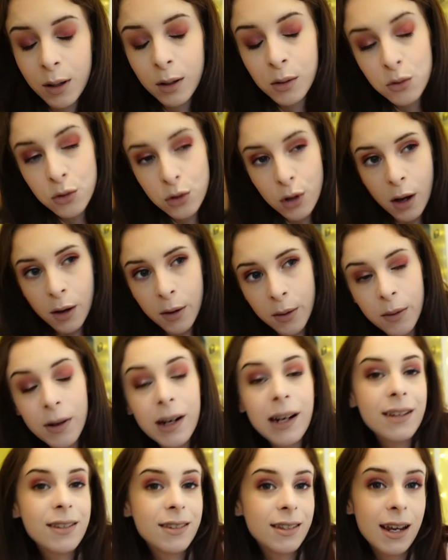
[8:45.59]
So
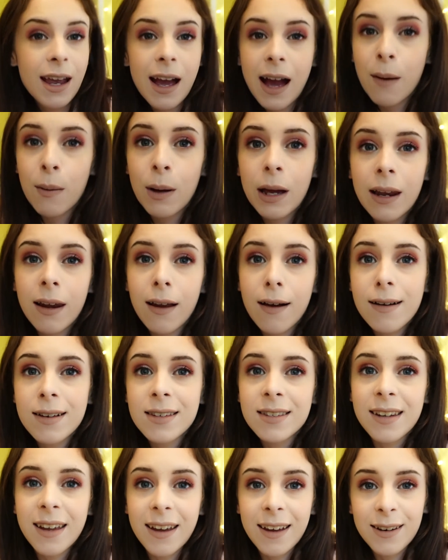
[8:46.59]
let's see how it
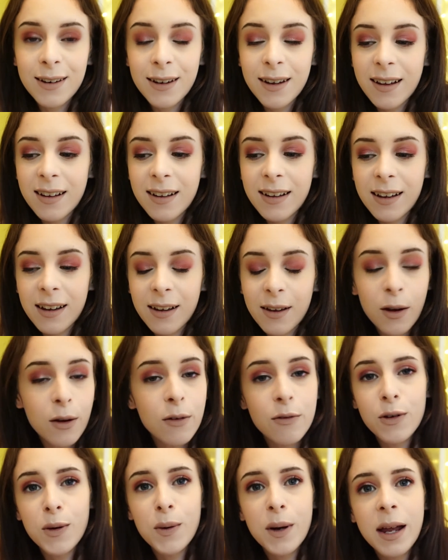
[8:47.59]
lasted,
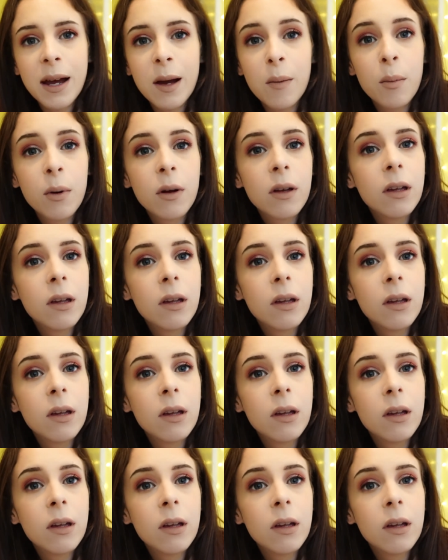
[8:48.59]
go for a nap.